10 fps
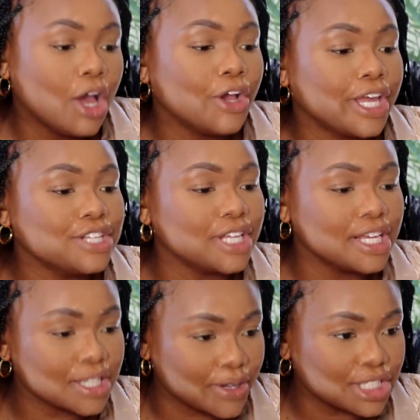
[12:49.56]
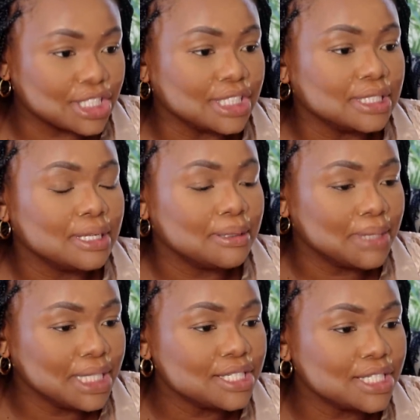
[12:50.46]
Okay, so here's a question.
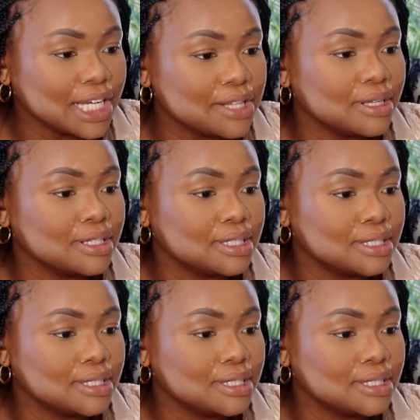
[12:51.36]
Please share with